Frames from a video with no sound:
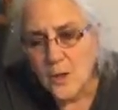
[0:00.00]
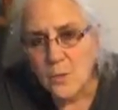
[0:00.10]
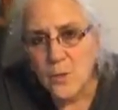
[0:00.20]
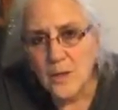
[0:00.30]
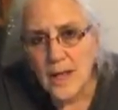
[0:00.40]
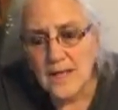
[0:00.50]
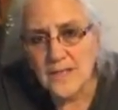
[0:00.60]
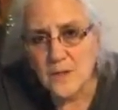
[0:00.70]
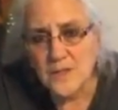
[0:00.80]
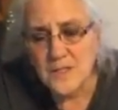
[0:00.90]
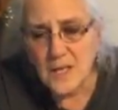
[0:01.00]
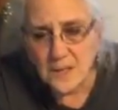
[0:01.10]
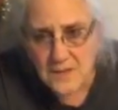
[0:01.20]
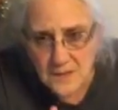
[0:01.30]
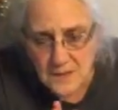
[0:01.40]
wool has those
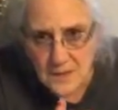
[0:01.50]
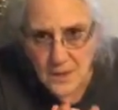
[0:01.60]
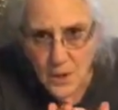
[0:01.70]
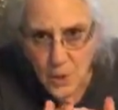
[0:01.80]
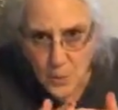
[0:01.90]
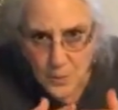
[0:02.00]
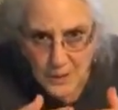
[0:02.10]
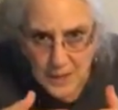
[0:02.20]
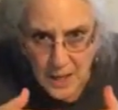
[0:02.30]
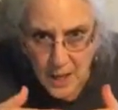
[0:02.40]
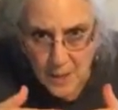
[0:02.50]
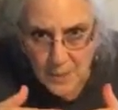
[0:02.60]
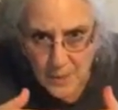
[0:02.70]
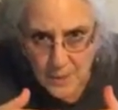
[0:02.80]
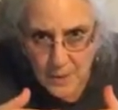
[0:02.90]
scales that need to open up